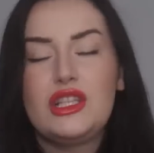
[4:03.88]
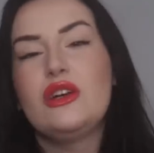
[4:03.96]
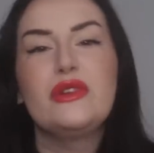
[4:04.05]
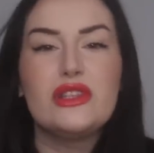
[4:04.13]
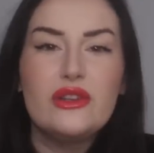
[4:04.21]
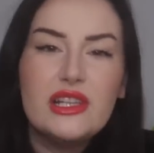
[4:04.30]

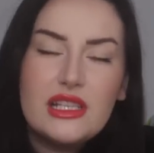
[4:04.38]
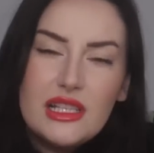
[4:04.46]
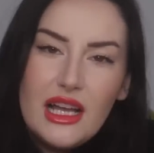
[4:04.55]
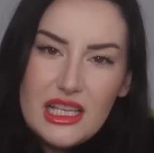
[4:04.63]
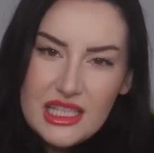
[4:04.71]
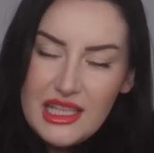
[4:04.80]
So it's on its
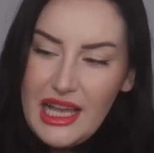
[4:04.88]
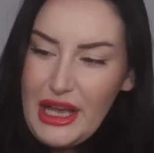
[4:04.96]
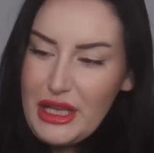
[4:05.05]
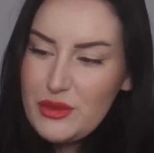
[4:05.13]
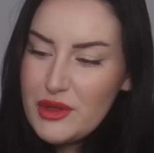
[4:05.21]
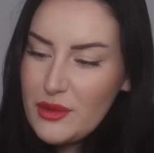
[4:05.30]
last
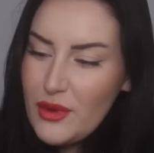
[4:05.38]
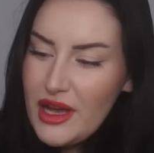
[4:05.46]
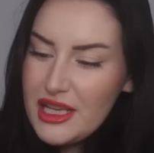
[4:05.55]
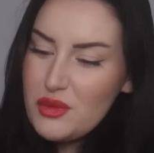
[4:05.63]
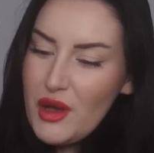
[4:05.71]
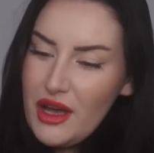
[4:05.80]
legs. But the
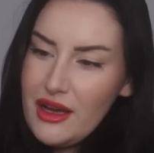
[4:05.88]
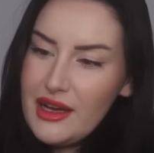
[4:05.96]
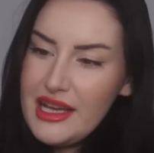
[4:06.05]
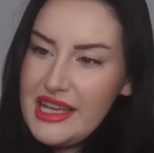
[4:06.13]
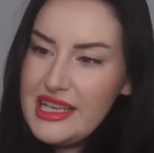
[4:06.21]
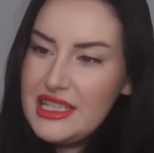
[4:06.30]
worst
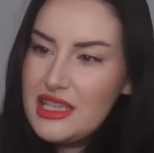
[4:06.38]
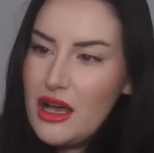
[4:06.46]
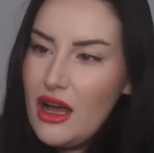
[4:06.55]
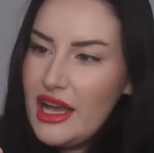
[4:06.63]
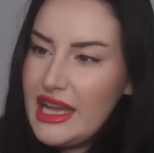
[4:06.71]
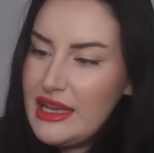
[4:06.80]
part is
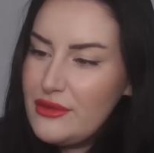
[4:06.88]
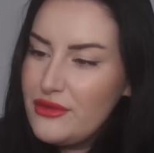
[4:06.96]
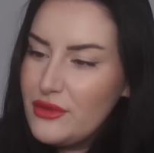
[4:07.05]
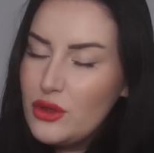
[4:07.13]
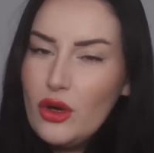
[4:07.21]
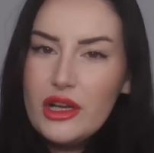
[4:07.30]

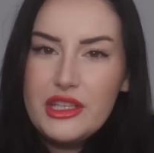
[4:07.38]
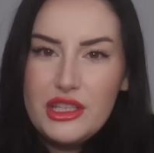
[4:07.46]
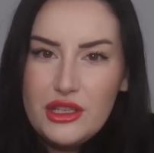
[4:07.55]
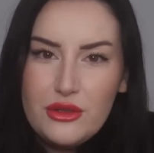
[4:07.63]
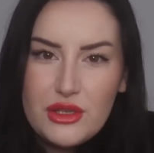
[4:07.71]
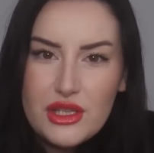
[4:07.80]
I've gotten
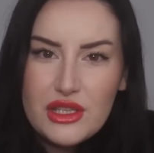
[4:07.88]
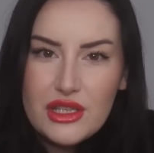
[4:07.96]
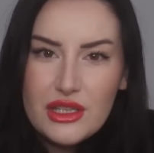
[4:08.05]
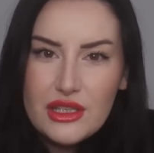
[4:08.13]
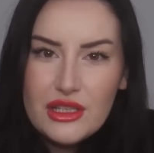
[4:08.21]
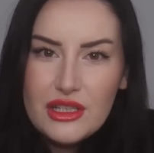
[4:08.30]

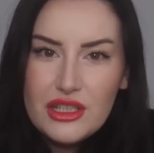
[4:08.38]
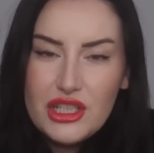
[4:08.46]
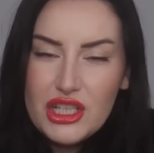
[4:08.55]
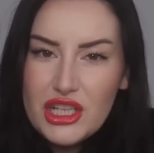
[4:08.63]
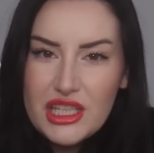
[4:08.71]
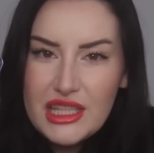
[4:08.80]
used
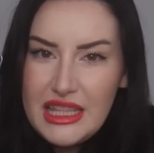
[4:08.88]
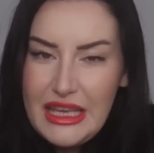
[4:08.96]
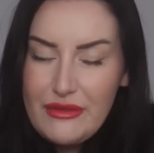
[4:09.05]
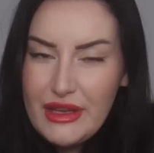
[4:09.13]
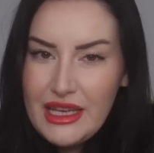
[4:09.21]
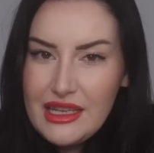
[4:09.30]
to just
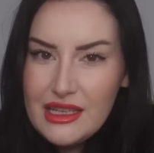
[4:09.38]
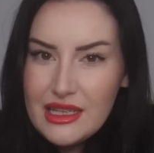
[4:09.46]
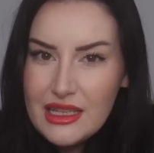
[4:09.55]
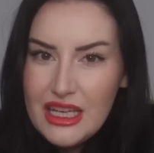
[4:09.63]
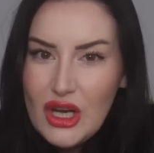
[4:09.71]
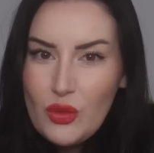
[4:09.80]
living
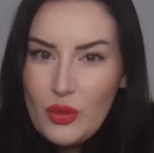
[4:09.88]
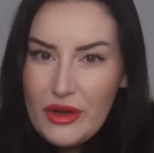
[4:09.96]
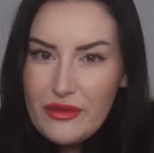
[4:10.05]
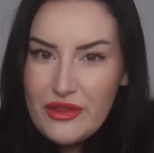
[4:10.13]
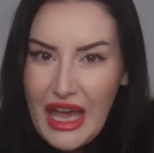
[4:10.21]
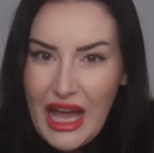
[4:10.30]

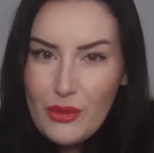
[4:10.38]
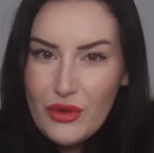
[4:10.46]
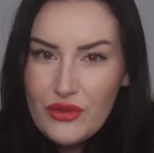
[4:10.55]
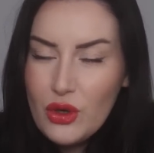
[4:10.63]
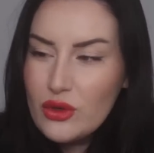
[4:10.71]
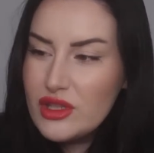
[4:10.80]
with that,
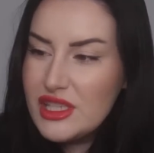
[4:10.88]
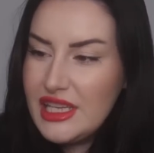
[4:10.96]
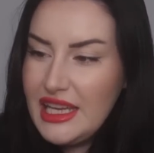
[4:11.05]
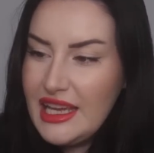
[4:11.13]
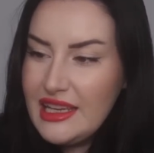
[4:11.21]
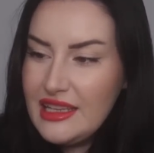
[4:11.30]
with not
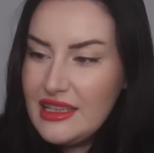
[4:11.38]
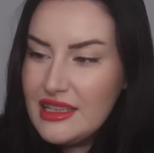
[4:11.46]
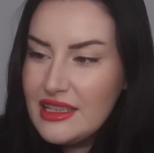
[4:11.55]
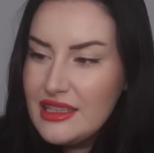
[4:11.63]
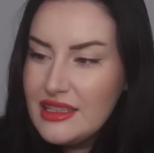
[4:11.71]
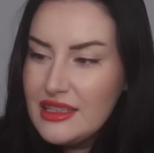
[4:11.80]
seeing
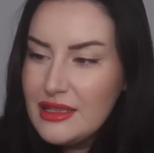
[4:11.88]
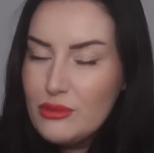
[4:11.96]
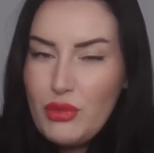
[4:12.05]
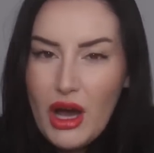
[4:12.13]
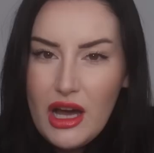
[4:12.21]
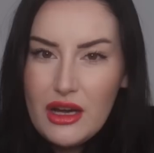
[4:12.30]

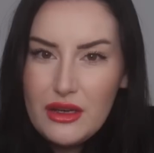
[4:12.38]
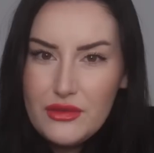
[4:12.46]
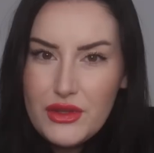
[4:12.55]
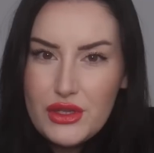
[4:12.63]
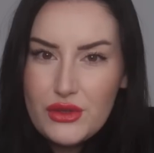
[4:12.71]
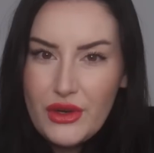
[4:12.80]
part
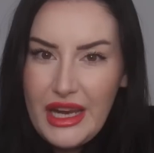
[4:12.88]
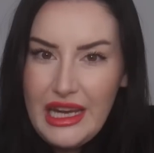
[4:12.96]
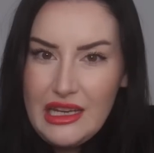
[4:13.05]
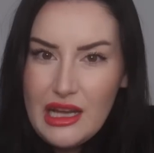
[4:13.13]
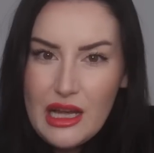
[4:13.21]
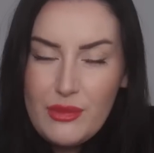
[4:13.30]
of the
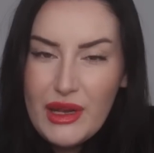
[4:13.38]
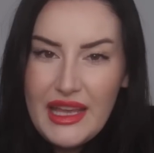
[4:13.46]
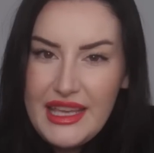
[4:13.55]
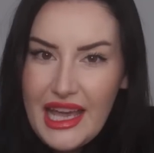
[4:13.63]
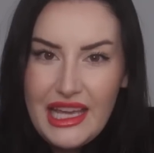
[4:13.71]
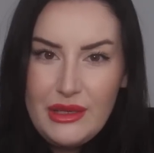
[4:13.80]
screen. I play
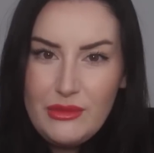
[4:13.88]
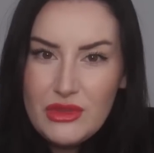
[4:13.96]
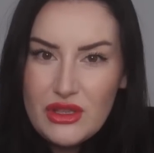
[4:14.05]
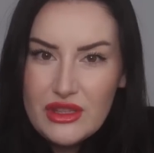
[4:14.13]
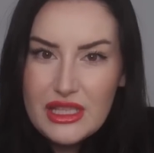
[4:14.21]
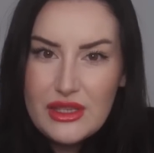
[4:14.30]

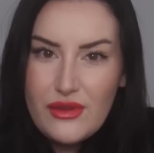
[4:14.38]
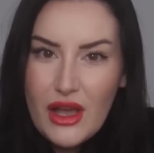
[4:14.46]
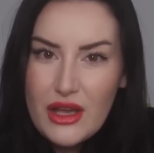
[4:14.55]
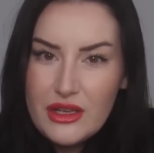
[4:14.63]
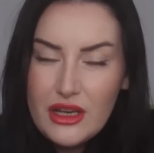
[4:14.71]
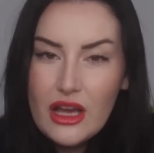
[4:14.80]
games on this
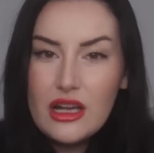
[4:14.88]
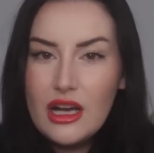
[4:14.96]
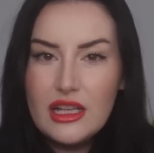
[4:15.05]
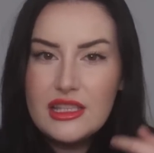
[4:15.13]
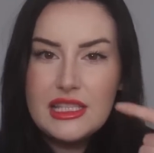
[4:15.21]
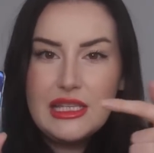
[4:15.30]
phone and I
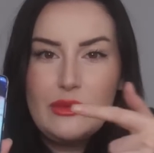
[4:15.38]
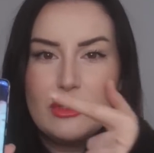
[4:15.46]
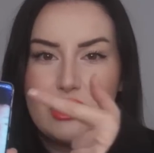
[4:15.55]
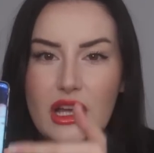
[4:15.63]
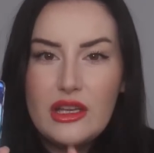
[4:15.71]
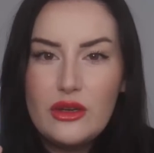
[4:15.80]
can't see
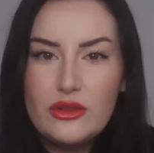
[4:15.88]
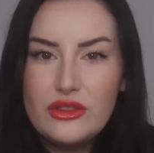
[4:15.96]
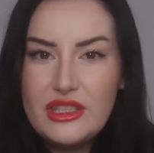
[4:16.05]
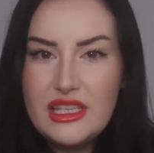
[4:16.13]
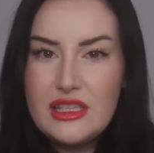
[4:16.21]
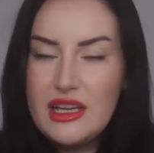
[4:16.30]
what's going
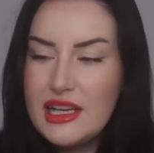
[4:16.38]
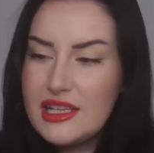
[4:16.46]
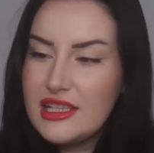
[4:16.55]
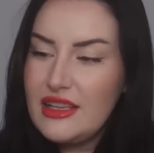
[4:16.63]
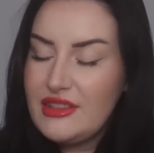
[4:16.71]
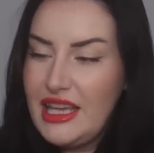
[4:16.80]
on this side. I
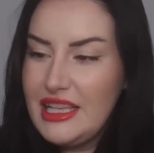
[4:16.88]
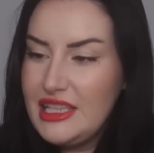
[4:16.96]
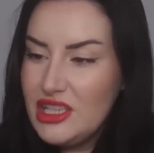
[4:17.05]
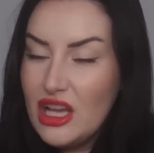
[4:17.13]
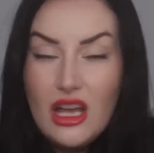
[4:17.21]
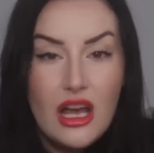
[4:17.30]
just had to get
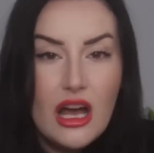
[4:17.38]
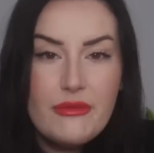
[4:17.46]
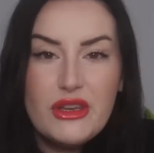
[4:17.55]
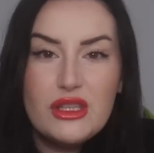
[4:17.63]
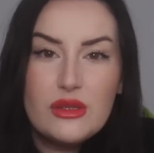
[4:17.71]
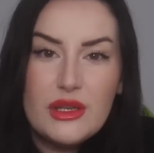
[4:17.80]
each. I'm
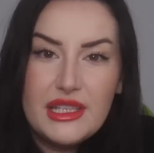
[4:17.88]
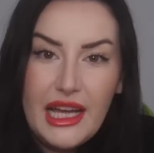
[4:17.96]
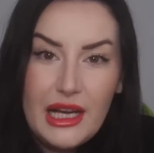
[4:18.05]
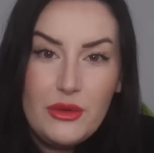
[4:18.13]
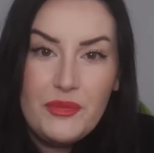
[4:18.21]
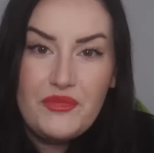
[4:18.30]
used to it
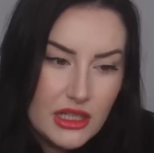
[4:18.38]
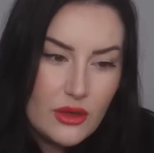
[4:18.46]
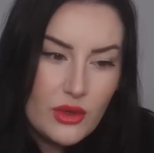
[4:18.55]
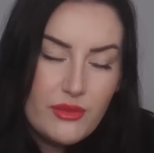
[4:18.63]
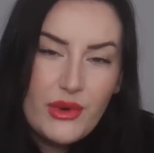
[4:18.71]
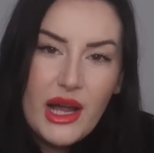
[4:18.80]
now. I don't
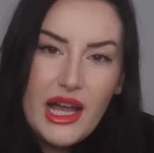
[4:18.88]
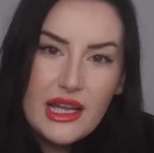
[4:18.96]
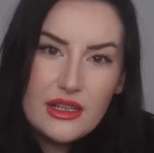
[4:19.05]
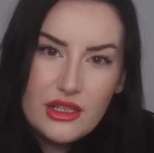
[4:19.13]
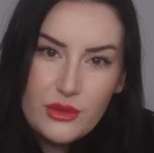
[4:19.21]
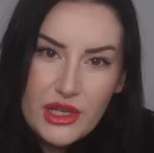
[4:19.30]
want to
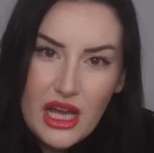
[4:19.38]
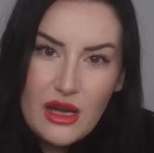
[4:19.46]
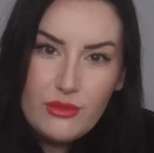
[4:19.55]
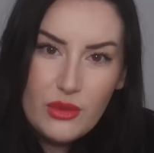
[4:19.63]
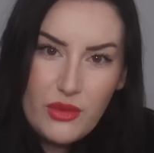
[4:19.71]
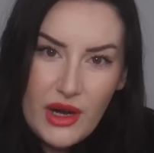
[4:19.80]
brag. I don't want to
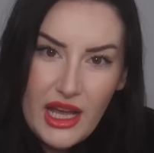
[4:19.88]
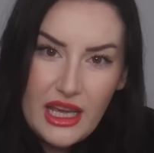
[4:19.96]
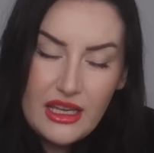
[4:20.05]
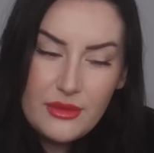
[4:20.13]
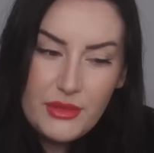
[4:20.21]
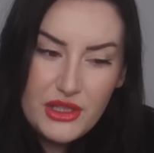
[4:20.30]
humble
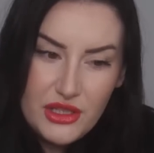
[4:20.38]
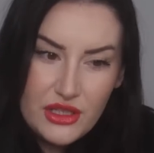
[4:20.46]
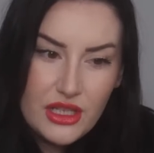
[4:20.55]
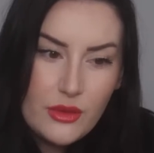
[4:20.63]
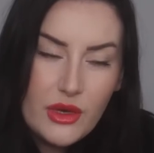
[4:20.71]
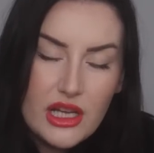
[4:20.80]
brag. But do you
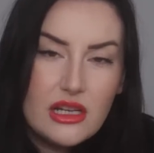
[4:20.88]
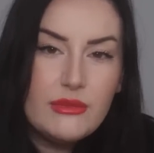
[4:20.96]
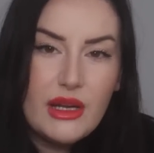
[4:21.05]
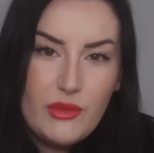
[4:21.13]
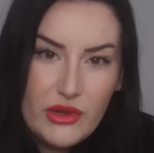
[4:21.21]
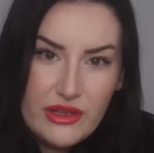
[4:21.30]
know what I got
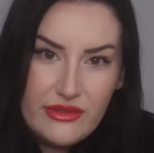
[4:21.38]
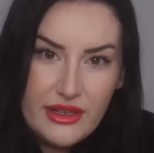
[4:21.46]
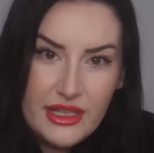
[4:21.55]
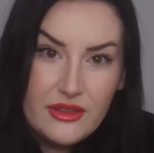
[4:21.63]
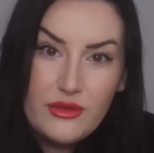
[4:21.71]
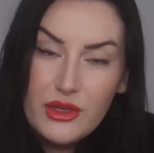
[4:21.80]
my
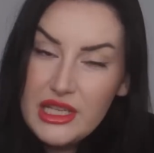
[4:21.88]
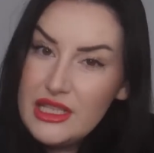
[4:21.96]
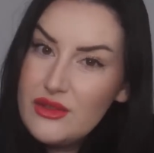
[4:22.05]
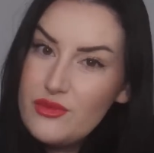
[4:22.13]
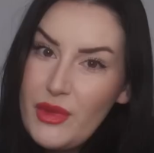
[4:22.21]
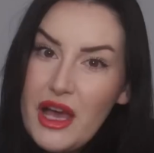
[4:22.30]
boyfriend for
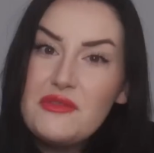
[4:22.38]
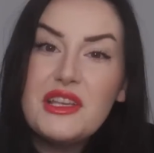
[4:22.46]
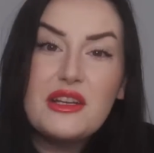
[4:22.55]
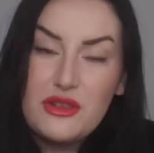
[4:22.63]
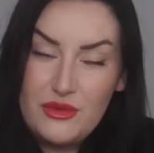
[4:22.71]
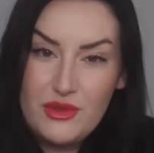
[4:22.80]
his
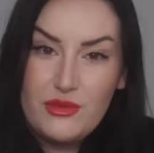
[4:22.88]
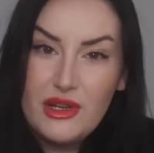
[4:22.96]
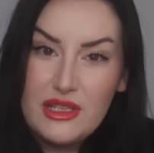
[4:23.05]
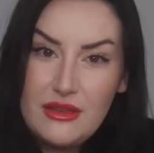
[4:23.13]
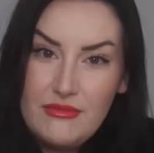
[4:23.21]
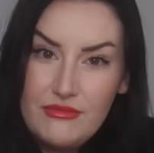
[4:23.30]
birthday Christmas
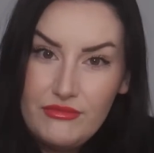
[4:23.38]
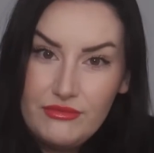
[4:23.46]
present?